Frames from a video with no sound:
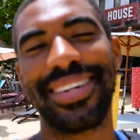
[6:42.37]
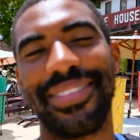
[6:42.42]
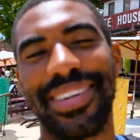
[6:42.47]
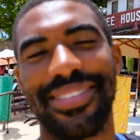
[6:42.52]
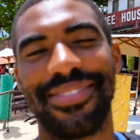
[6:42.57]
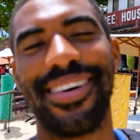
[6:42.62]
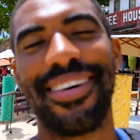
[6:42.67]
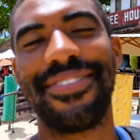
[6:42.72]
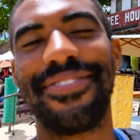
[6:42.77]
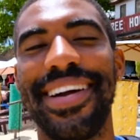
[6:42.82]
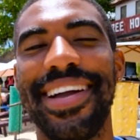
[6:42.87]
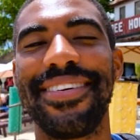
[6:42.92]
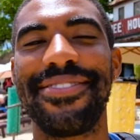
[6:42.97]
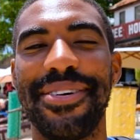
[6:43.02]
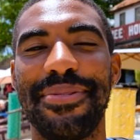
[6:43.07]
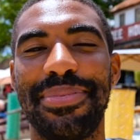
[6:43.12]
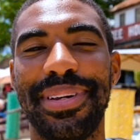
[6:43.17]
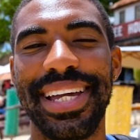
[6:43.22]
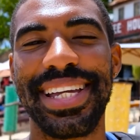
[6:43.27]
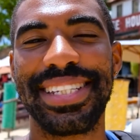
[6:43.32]
one of our
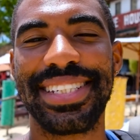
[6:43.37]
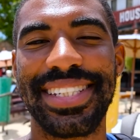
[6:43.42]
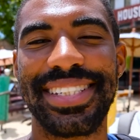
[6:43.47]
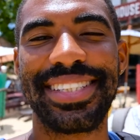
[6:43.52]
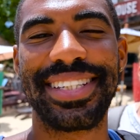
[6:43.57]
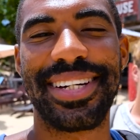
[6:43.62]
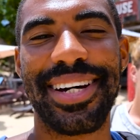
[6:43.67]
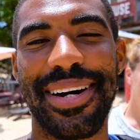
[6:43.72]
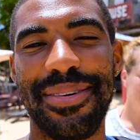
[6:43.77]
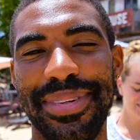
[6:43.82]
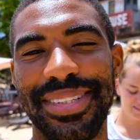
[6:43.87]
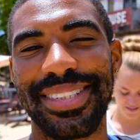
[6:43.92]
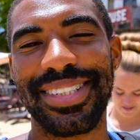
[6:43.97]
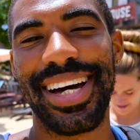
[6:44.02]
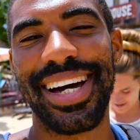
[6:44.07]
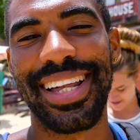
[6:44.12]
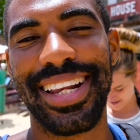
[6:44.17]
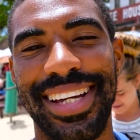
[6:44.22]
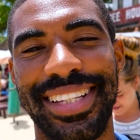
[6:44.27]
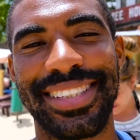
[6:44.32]
favourite places to come in
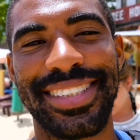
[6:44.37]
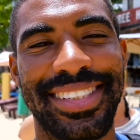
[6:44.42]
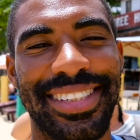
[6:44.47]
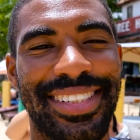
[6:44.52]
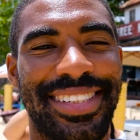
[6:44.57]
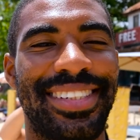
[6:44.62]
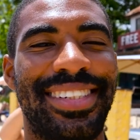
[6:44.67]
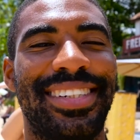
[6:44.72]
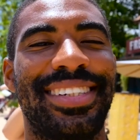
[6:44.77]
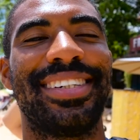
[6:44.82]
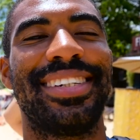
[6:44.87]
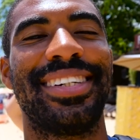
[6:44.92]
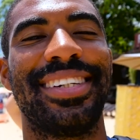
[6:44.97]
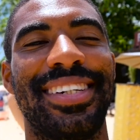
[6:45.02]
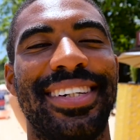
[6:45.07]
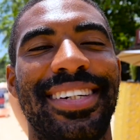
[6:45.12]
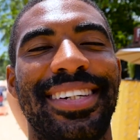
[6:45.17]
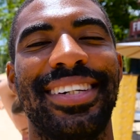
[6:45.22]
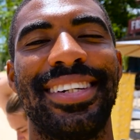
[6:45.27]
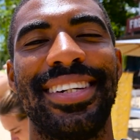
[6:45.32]
Thailand.
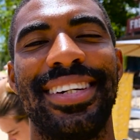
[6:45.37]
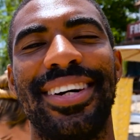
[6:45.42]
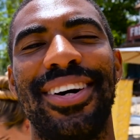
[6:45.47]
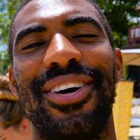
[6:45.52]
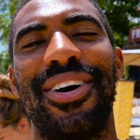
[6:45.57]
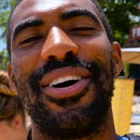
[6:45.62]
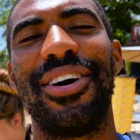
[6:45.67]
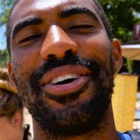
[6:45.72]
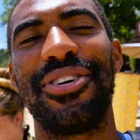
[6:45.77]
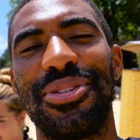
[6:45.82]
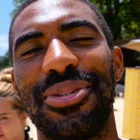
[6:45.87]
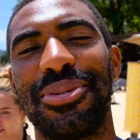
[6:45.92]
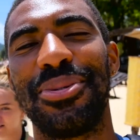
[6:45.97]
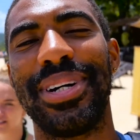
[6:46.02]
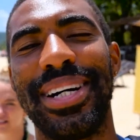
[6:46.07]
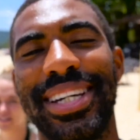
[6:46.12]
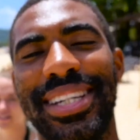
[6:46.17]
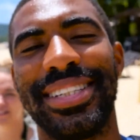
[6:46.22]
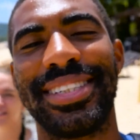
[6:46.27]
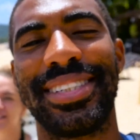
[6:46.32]
Hot as
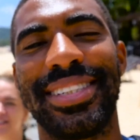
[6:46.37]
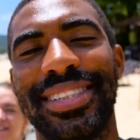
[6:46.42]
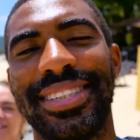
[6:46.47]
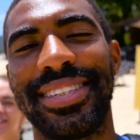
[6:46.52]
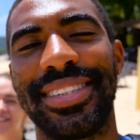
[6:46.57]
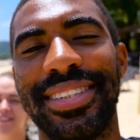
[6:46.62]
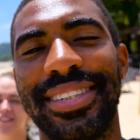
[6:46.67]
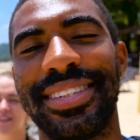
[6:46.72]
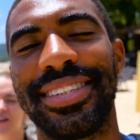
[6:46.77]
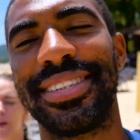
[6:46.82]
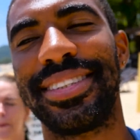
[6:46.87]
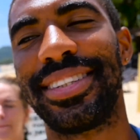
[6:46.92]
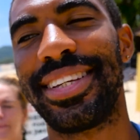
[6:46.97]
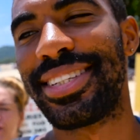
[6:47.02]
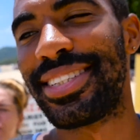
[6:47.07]
always, the beautiful